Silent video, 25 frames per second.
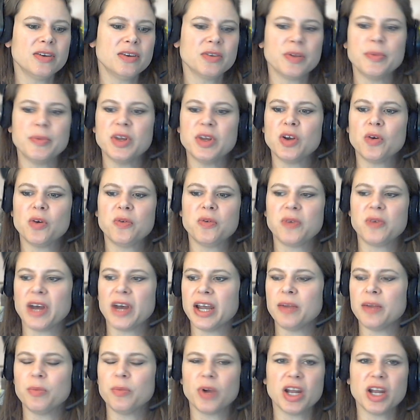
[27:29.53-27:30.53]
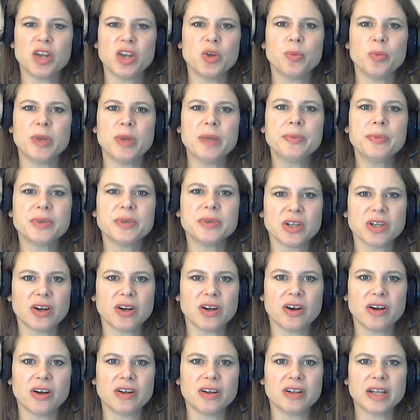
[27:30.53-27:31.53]
let me go find brand new people to
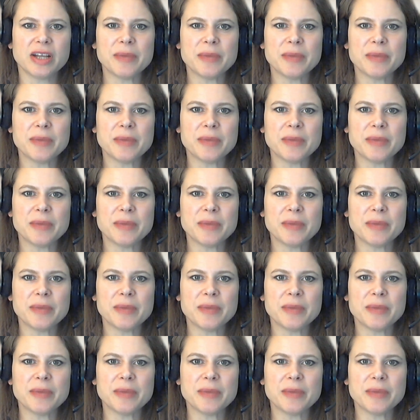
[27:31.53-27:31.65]
call.